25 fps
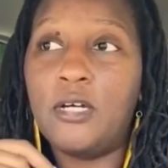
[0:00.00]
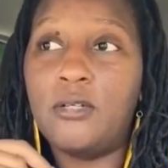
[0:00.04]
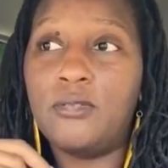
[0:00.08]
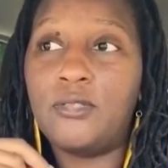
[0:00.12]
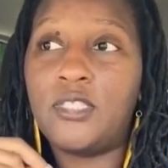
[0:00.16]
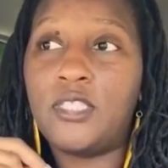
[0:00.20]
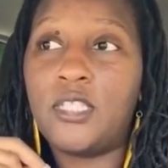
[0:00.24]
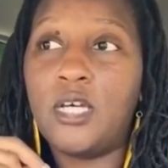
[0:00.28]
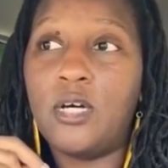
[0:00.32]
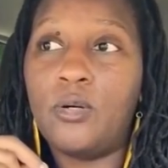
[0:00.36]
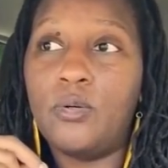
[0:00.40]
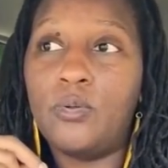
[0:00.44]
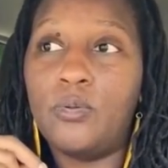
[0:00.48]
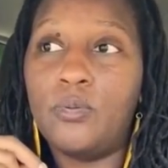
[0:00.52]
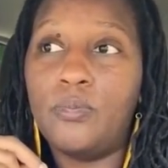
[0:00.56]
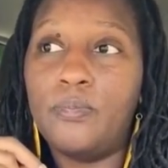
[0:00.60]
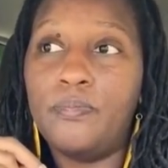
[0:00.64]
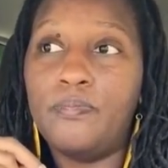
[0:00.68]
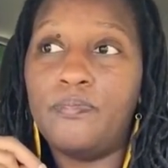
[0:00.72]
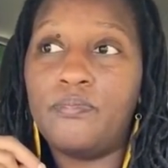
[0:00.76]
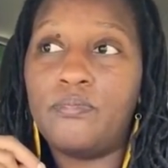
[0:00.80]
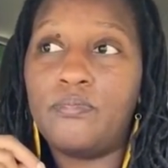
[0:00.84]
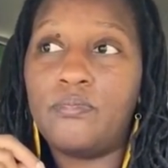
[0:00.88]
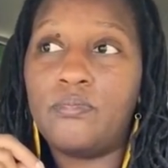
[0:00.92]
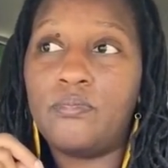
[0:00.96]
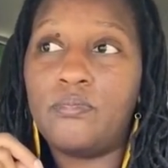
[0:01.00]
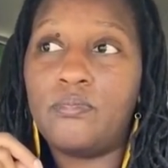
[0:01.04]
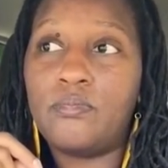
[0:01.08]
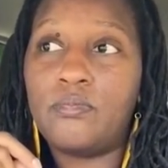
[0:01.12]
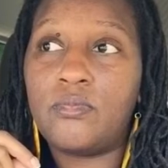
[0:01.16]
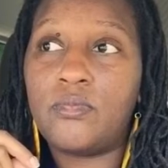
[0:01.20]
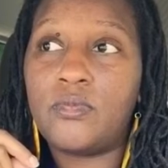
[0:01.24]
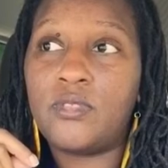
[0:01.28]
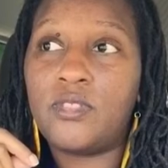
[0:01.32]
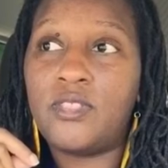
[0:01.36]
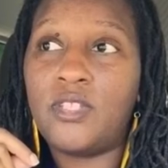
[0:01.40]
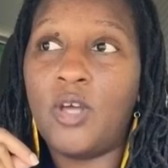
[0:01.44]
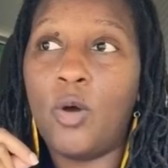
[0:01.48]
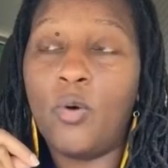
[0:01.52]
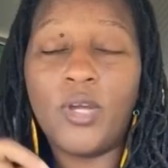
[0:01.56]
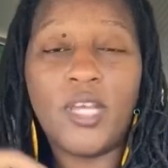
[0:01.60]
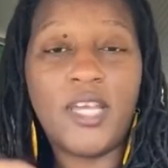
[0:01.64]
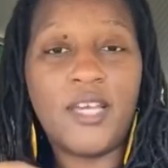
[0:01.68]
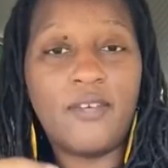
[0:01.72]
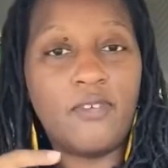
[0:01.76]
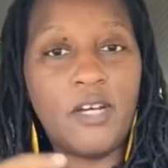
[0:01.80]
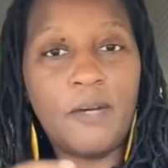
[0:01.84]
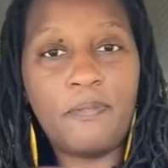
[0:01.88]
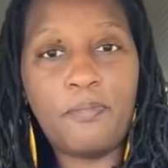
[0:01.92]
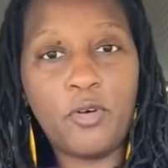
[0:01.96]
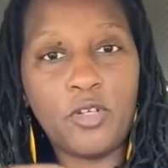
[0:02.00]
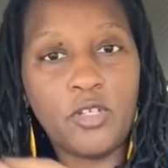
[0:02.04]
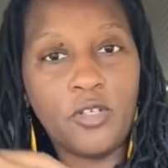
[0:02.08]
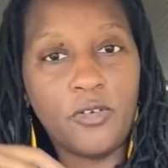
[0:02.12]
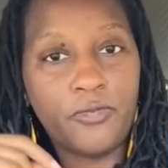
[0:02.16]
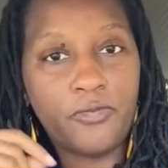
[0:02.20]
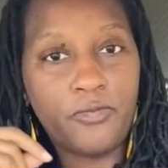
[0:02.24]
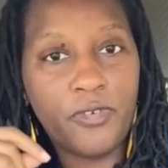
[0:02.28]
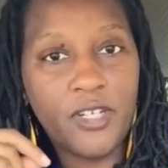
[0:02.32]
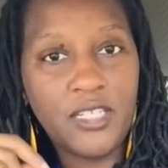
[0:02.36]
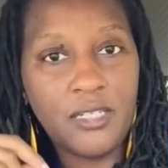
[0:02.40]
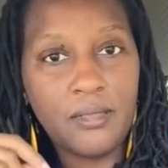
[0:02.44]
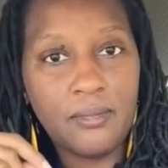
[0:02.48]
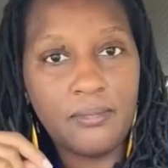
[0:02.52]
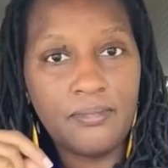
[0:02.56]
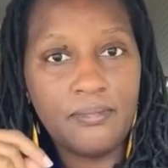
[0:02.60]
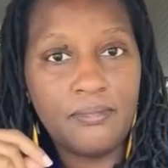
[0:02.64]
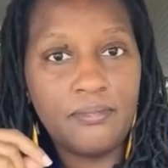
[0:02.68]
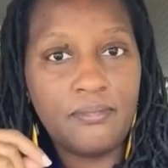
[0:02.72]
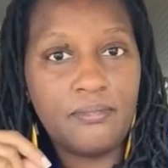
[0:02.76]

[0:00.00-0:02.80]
So don't give up on your freedom.